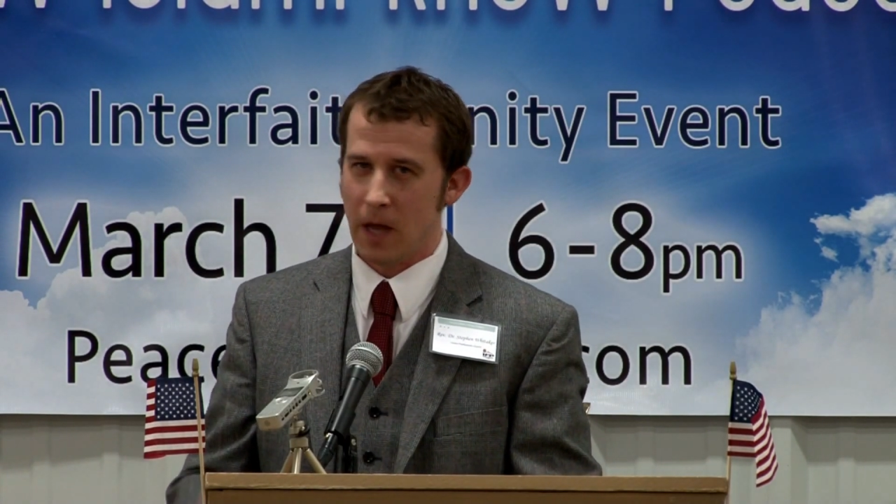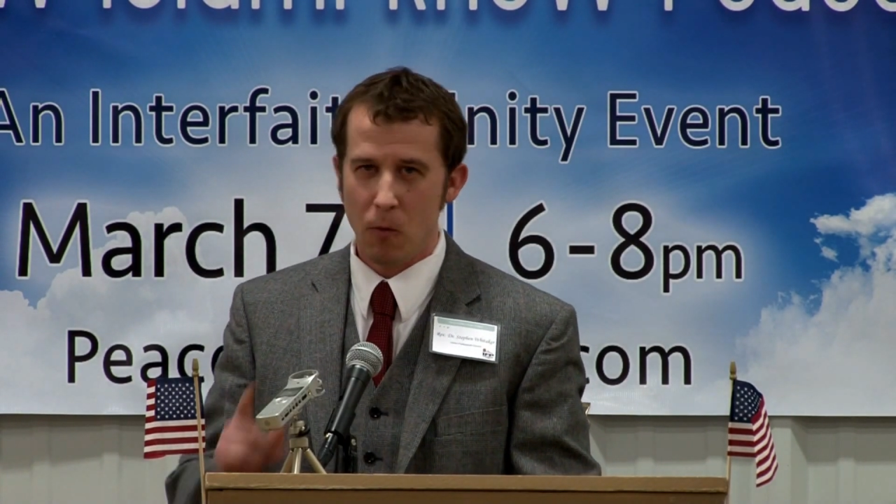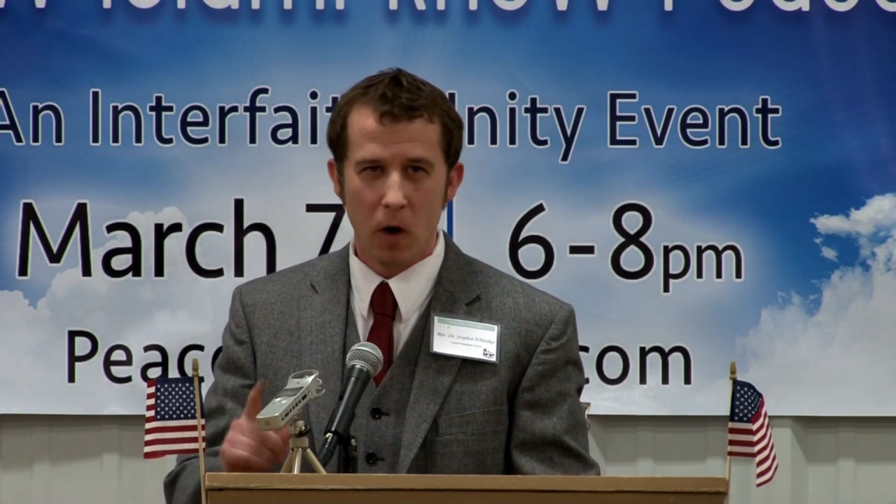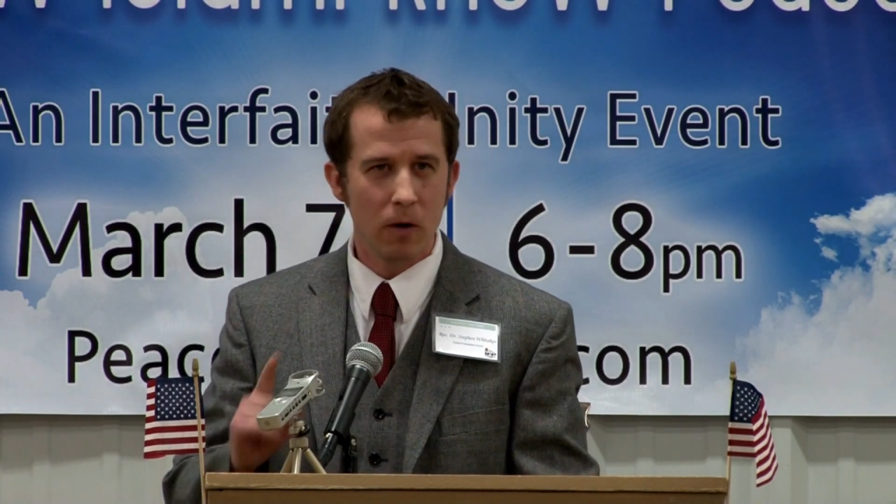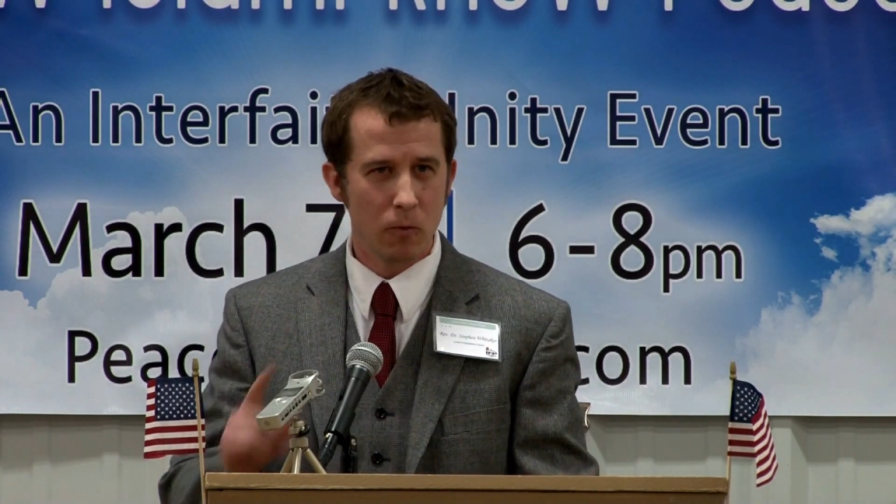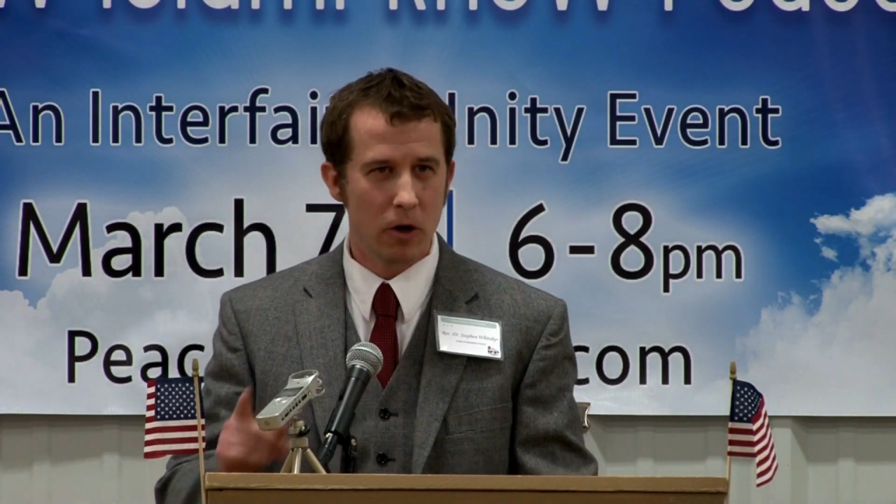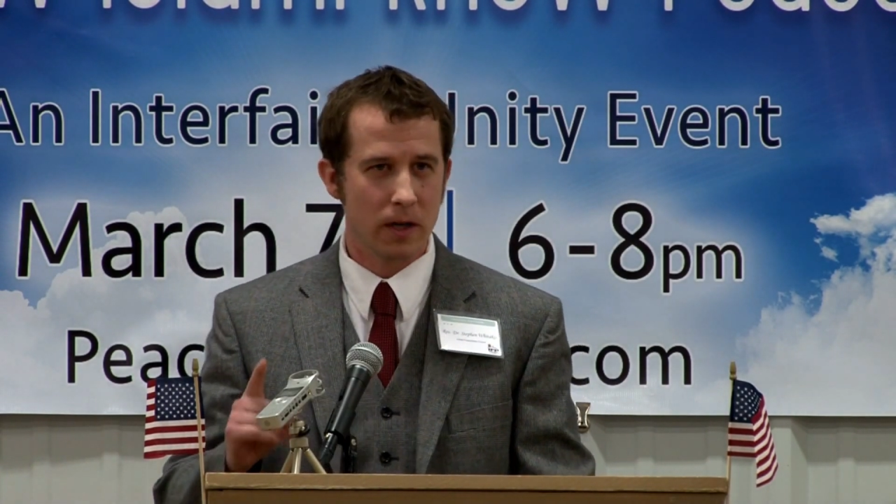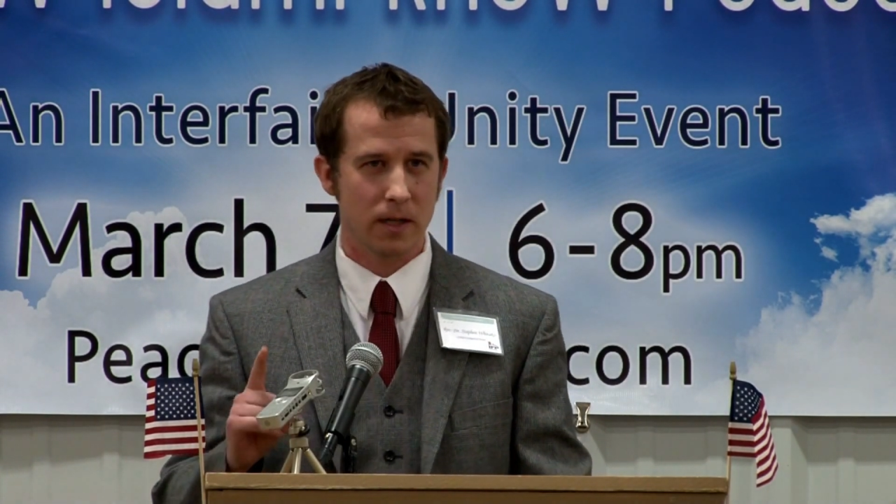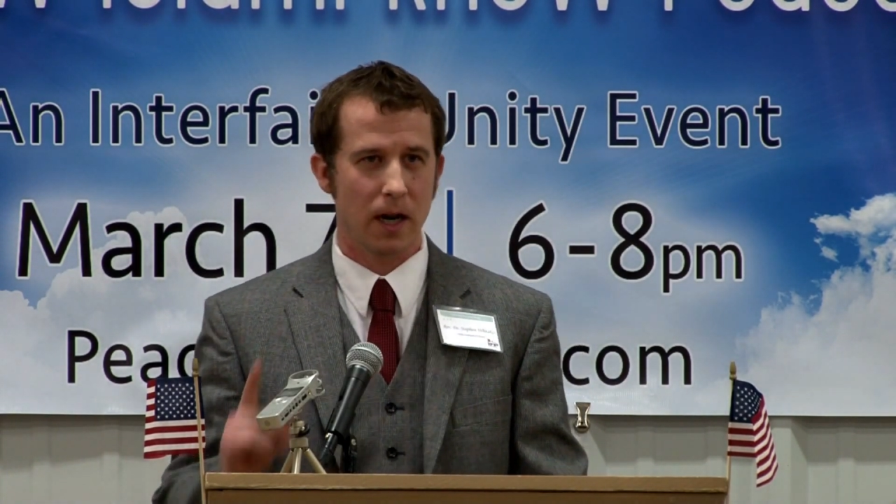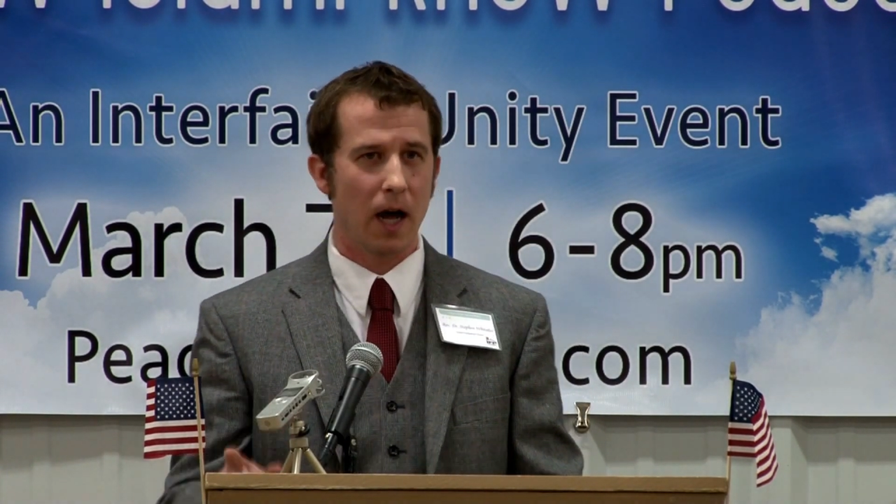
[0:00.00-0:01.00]
That one
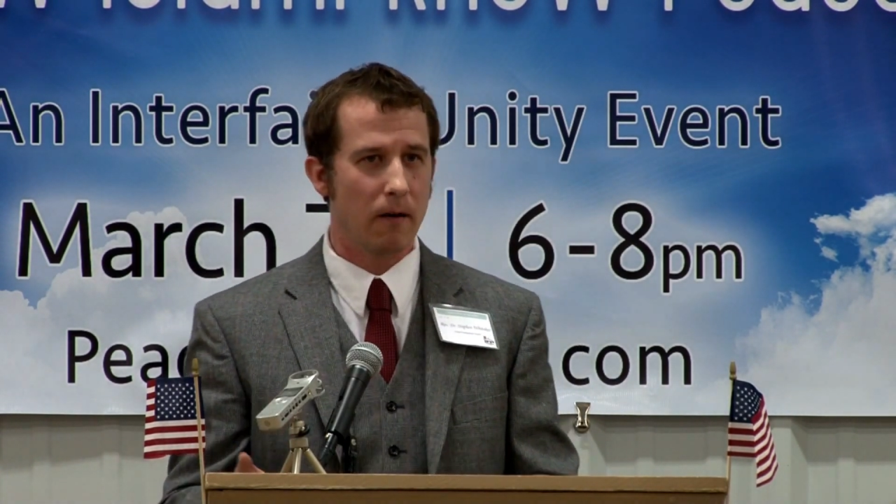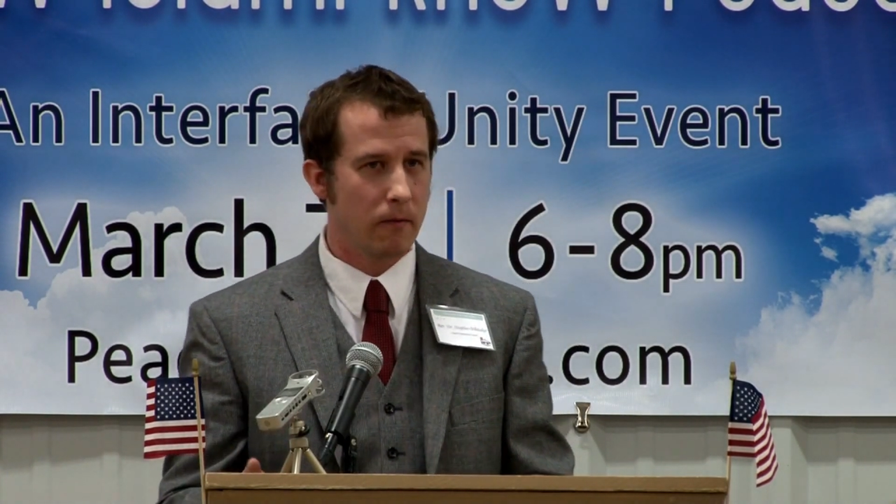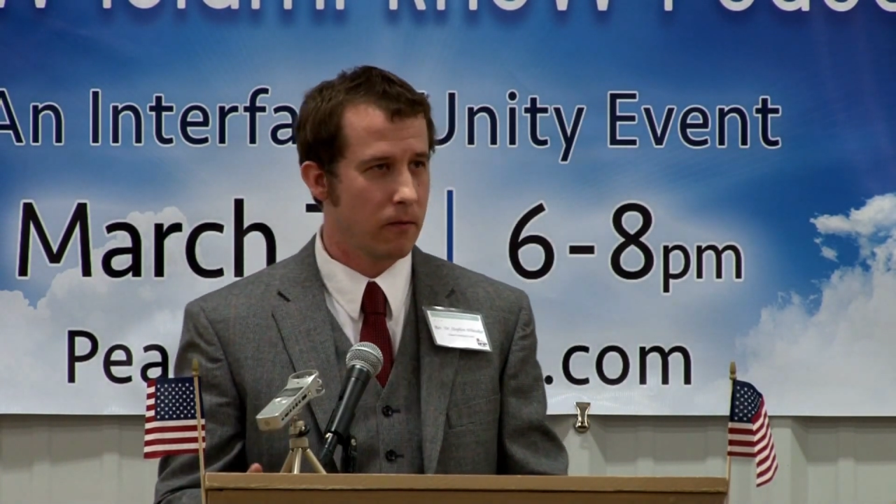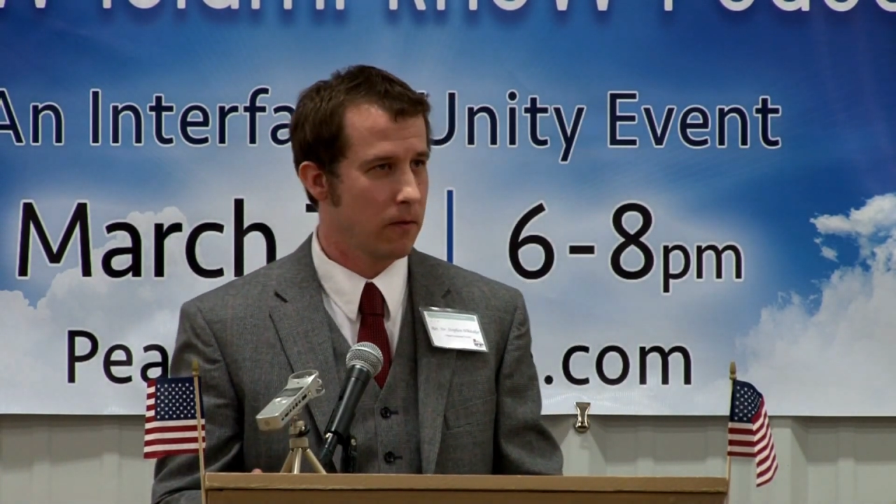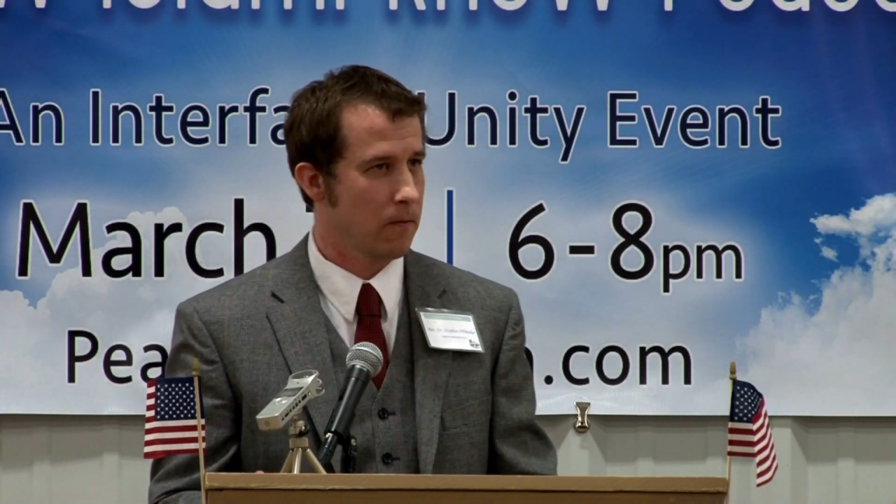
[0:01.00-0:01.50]
word is love.